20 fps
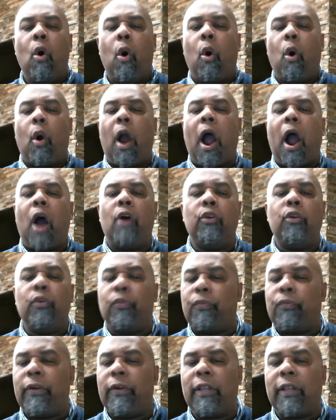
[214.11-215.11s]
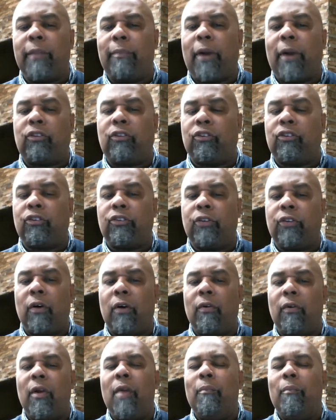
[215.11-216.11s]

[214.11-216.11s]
or how you feel about yourself.